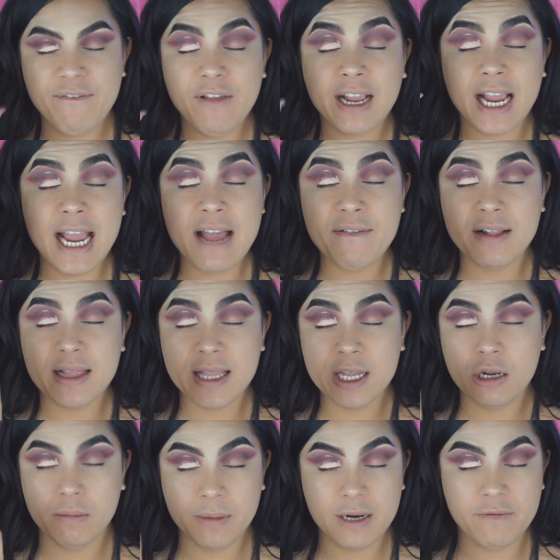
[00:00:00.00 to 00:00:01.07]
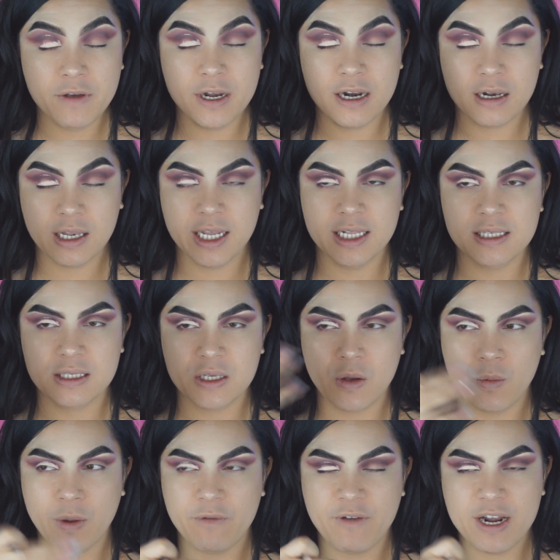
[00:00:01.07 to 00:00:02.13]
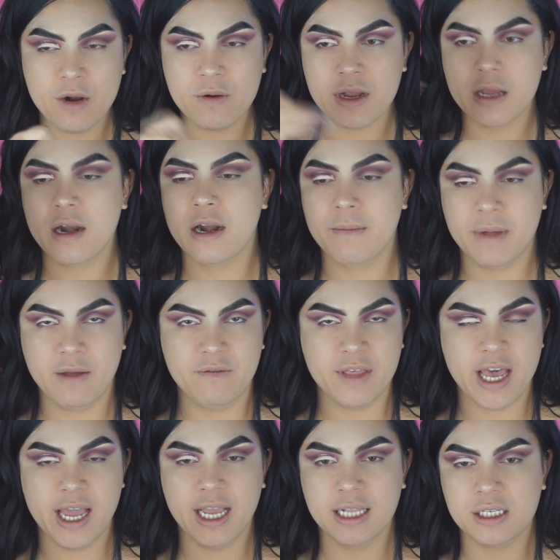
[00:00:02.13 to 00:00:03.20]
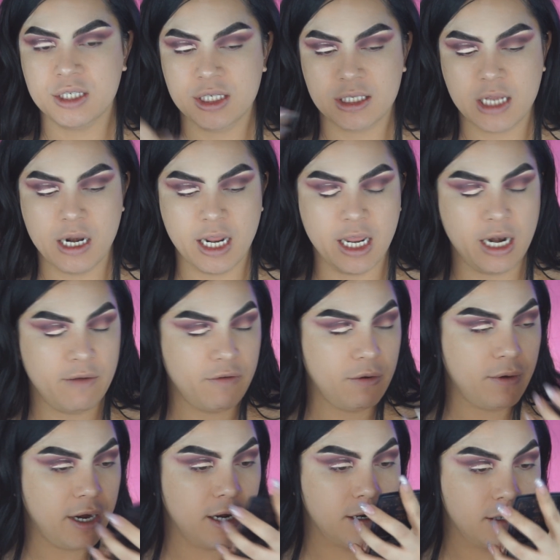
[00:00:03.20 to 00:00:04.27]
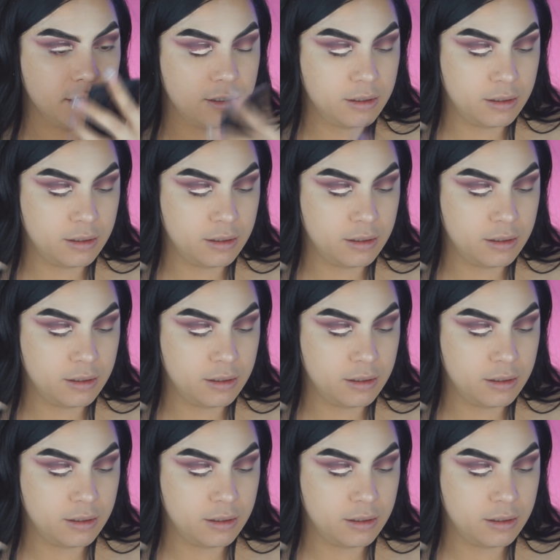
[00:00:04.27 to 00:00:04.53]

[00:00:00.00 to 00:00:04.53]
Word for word: I feel like I have a little bit of hooded lid, so if I don't cut it above that, it's just gonna get everywhere.